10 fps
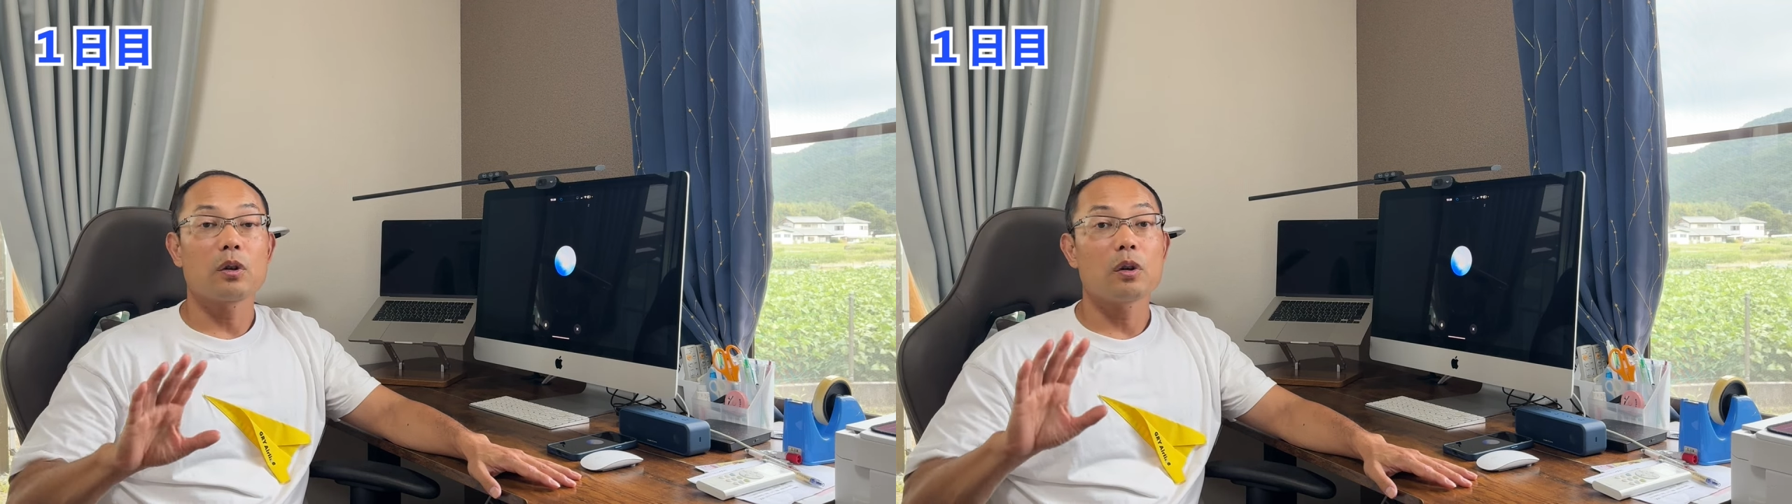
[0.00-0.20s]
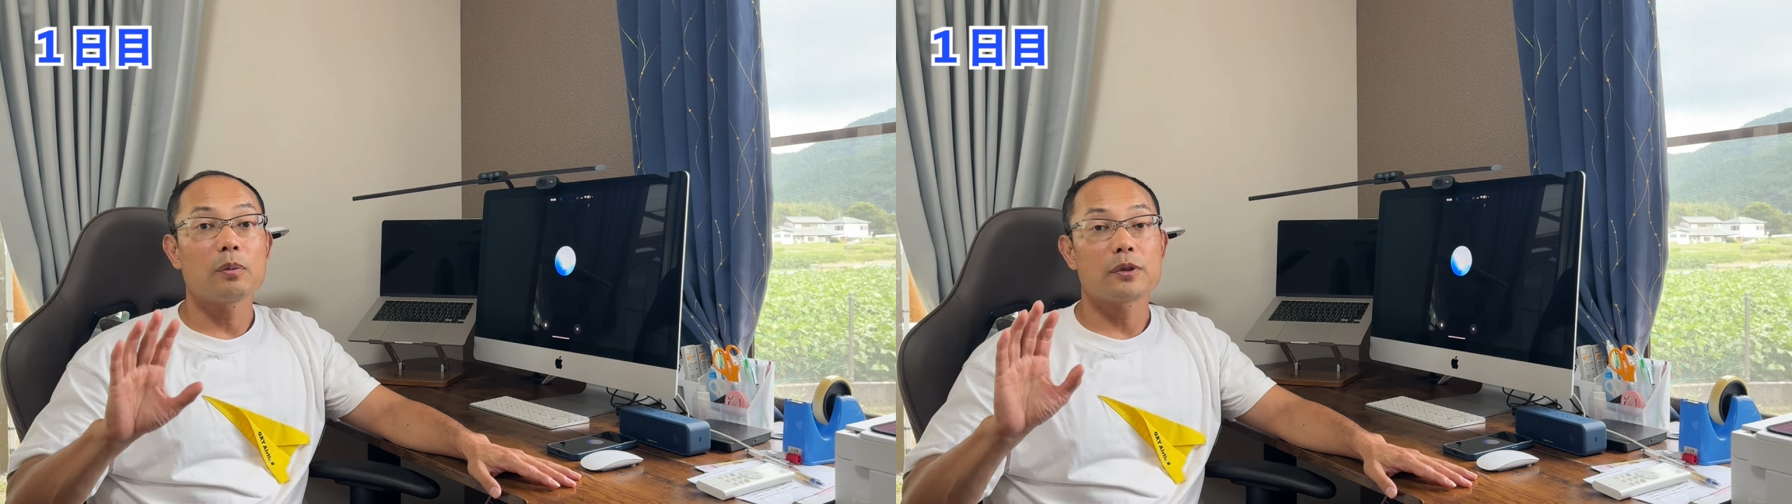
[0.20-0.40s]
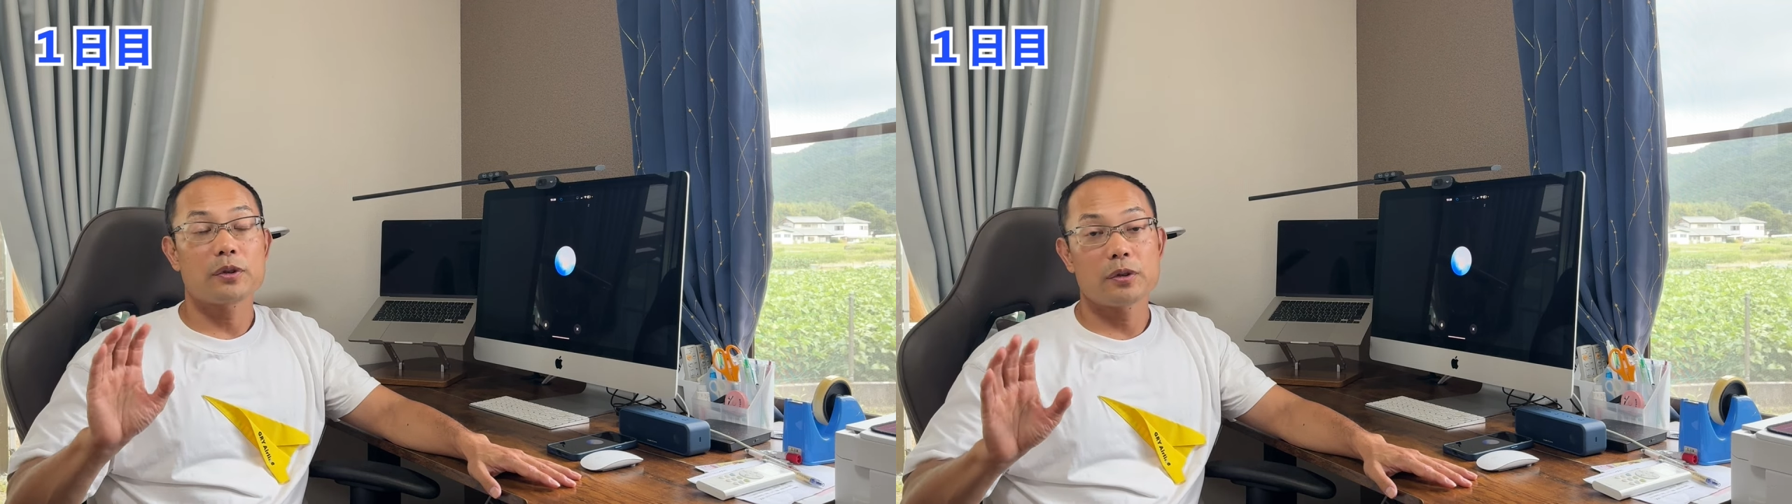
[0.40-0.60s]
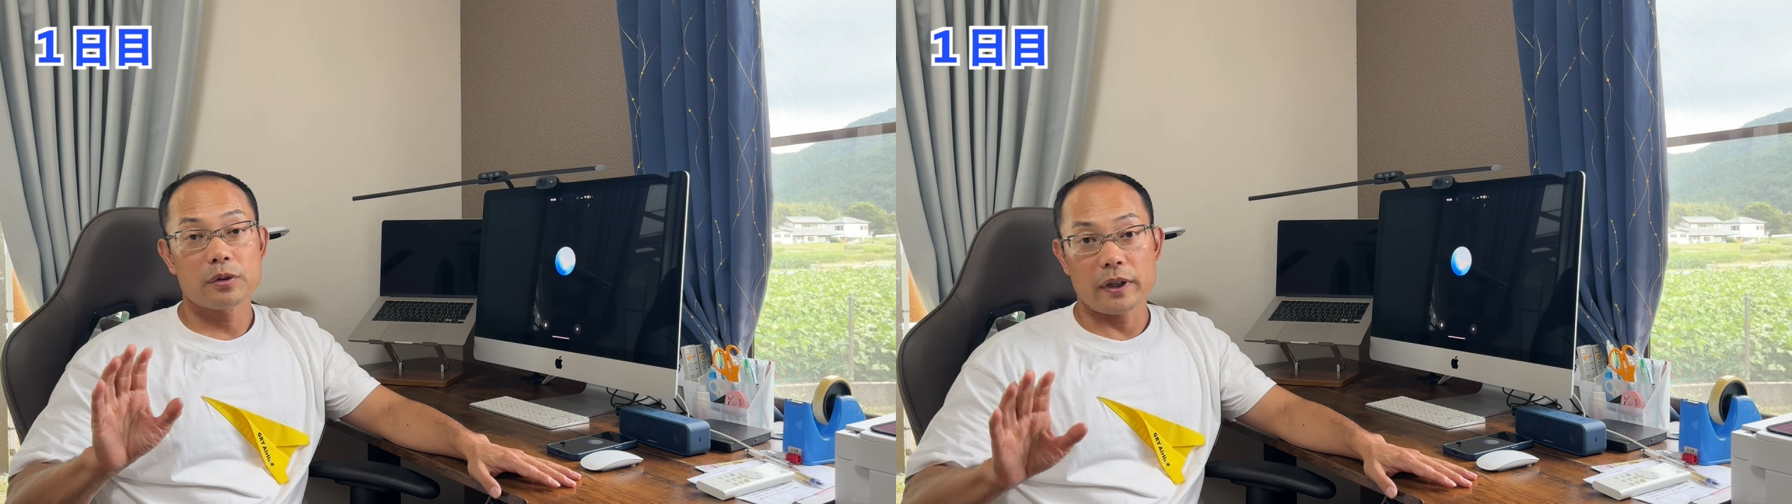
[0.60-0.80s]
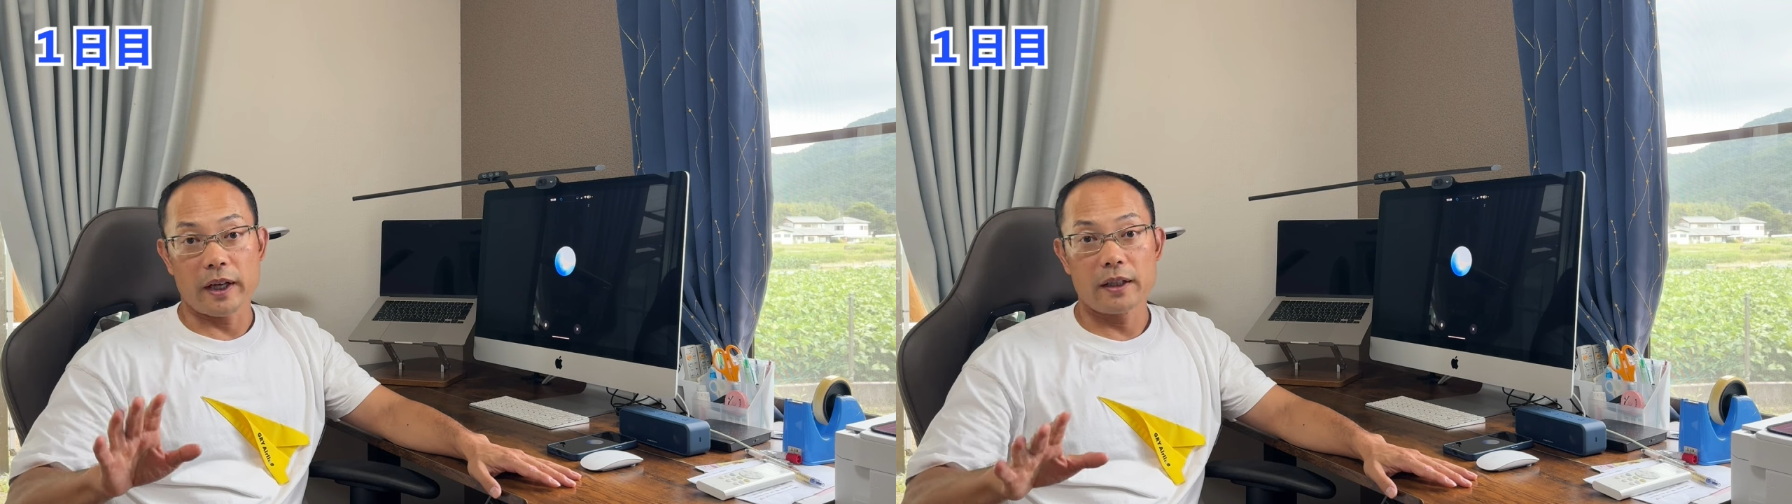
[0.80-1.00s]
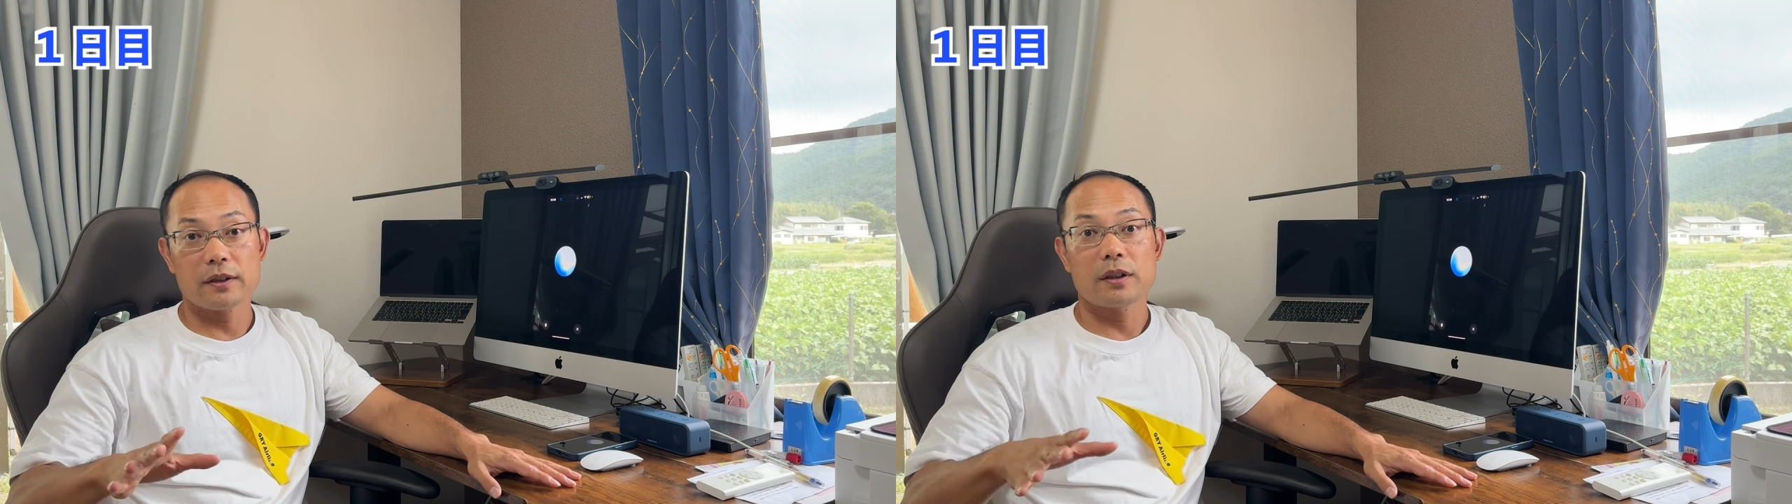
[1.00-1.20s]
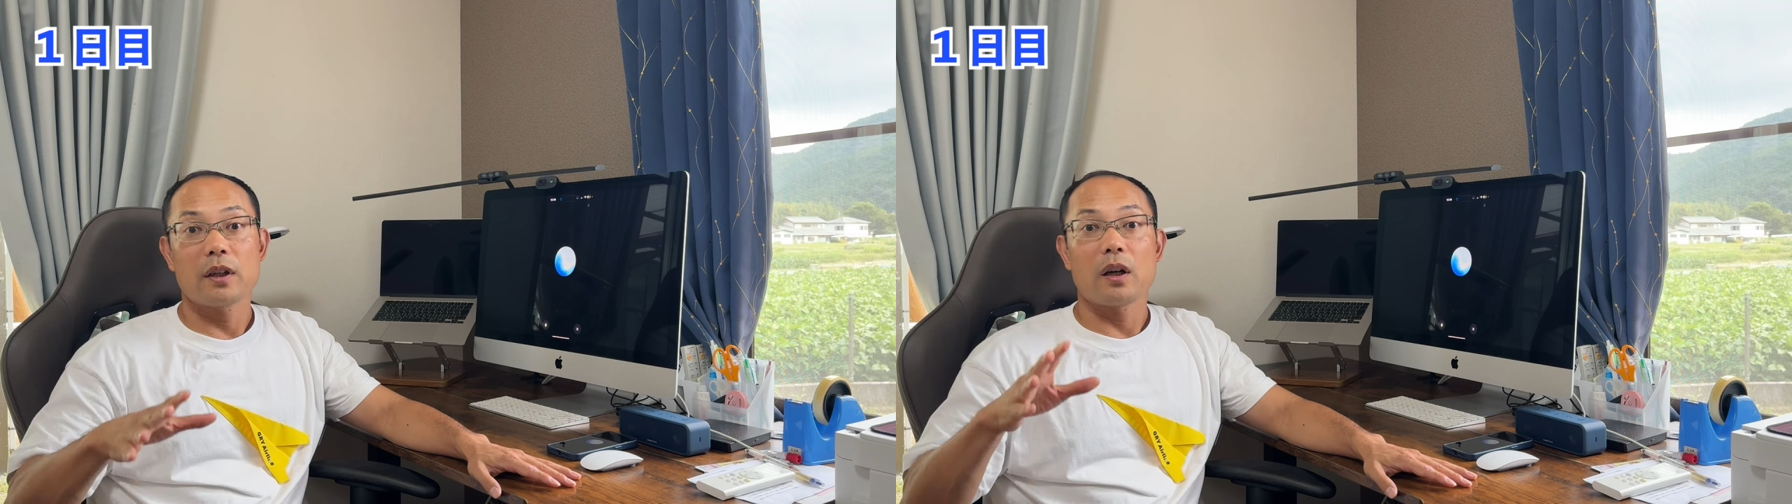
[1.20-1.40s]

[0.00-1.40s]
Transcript: of students